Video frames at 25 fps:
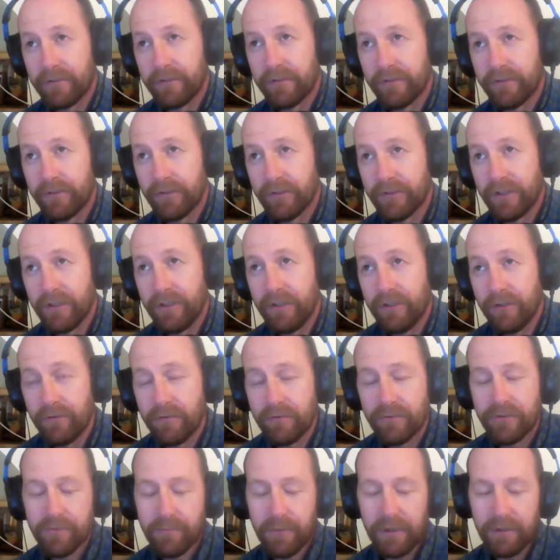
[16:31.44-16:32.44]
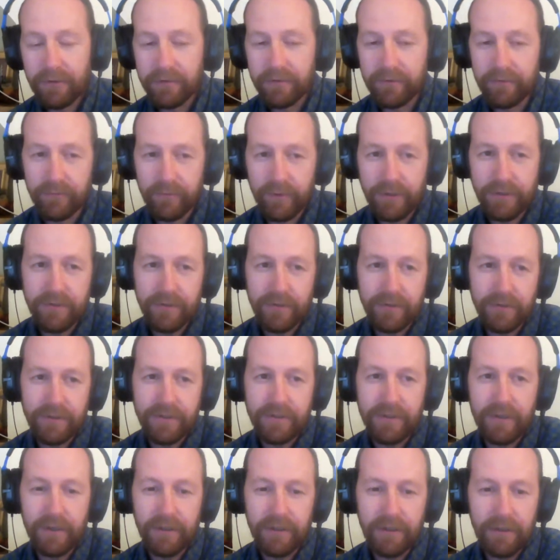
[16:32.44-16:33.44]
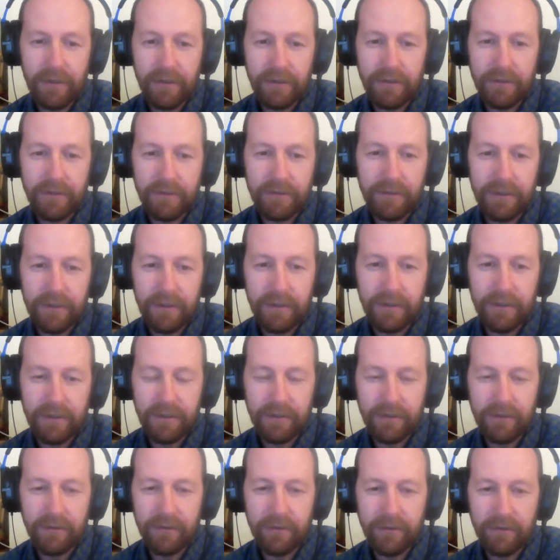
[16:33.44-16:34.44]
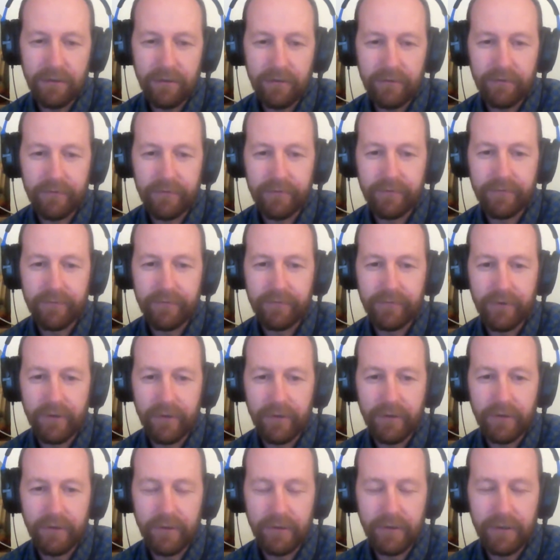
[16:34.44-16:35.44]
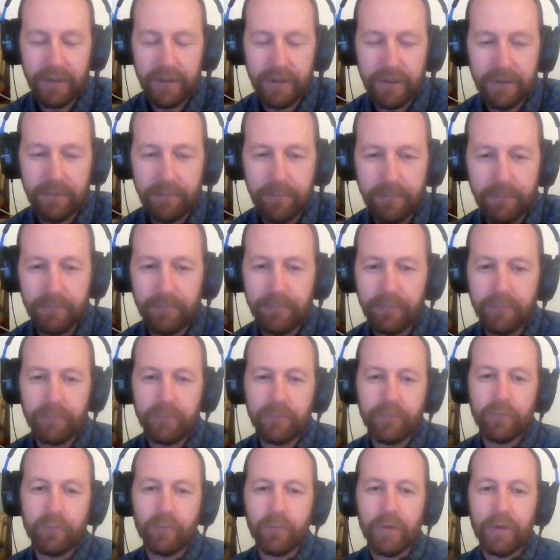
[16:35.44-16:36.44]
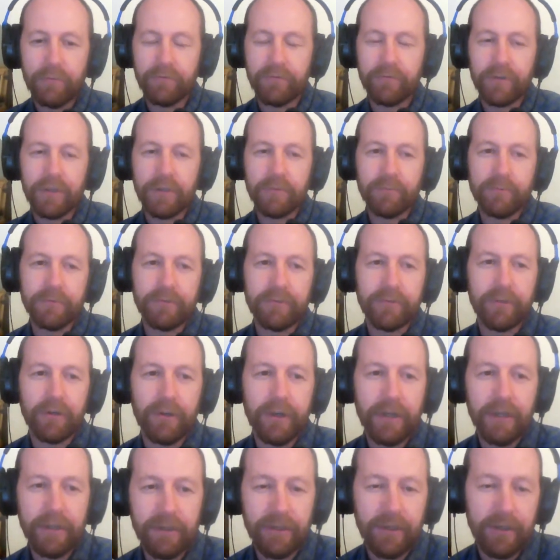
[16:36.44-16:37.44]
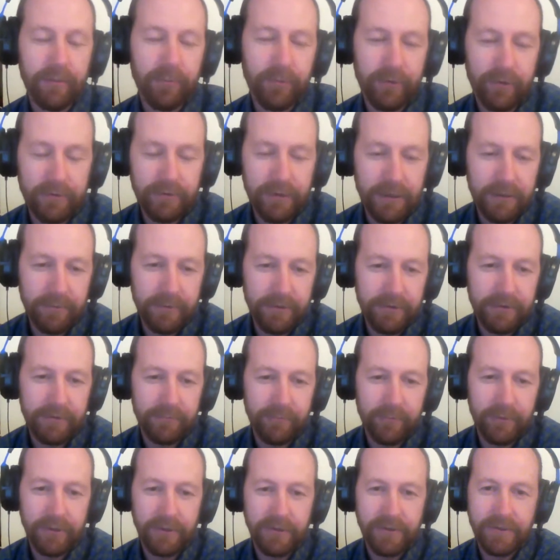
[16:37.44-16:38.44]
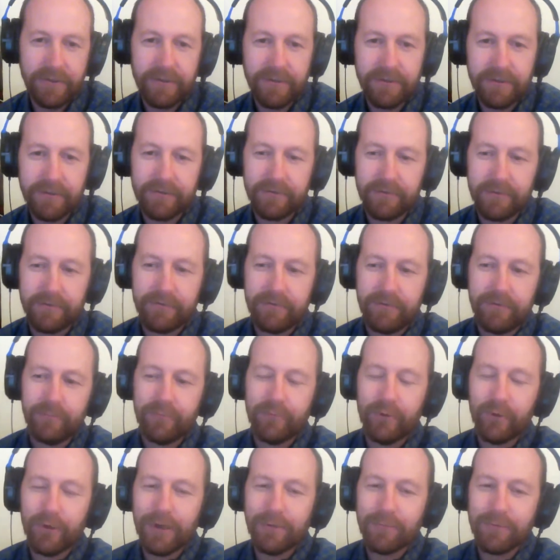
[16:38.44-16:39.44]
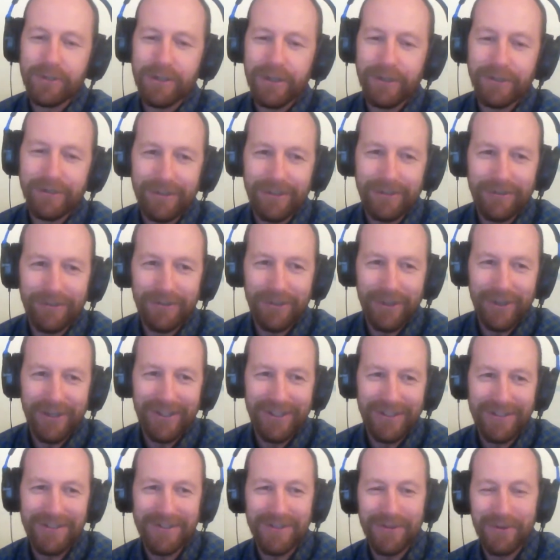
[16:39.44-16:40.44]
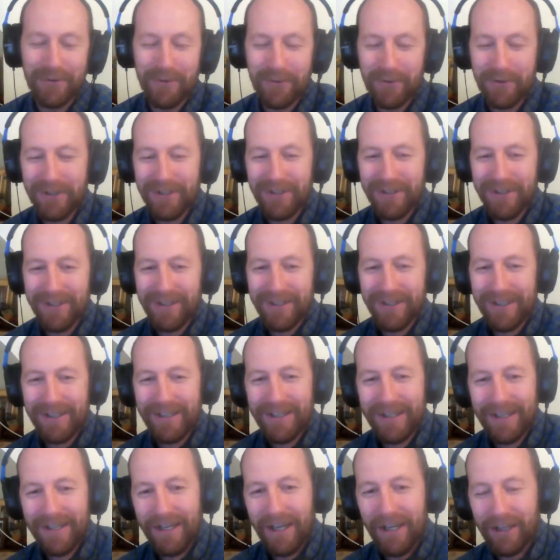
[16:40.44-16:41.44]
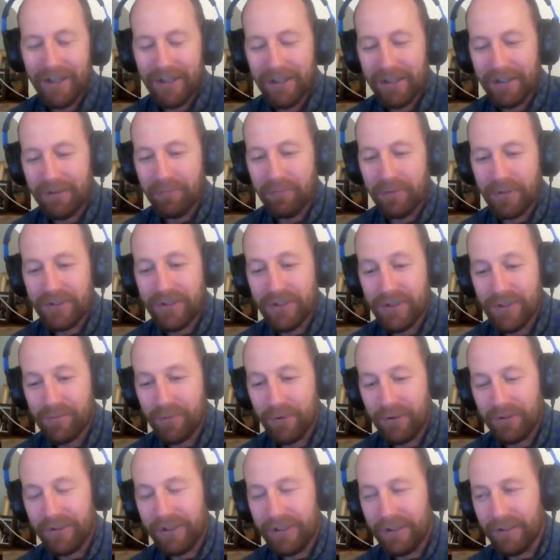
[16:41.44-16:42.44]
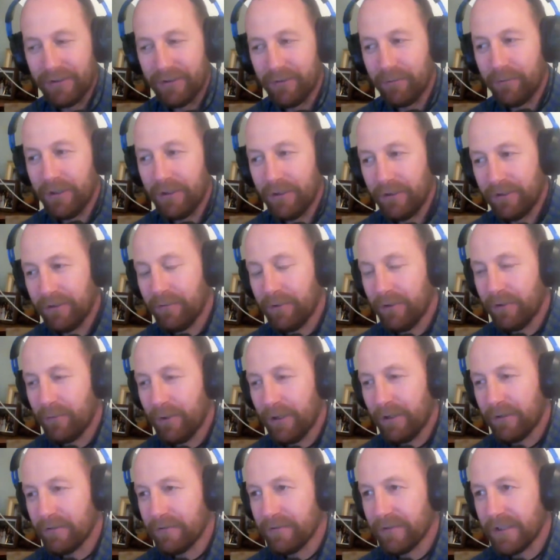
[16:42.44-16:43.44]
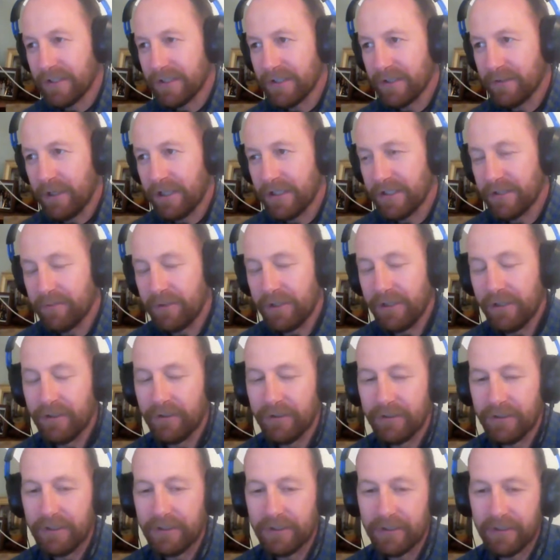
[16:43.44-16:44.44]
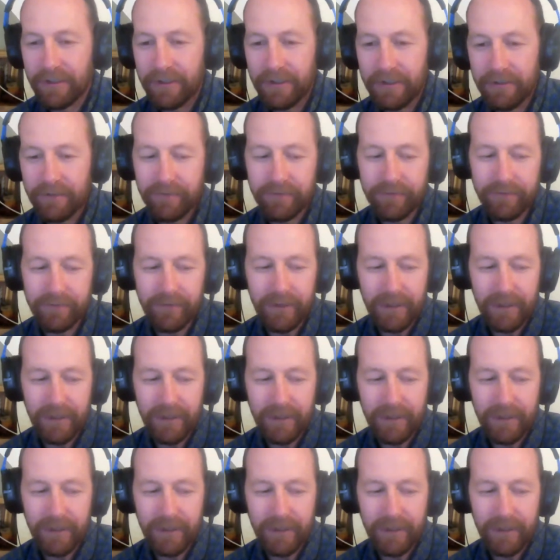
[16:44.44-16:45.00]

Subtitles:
there's a huge amount of resources online for web development or any kind of programming, because programmers like the internet. So it's just one thing to be aware of as a beginner. You'll kind of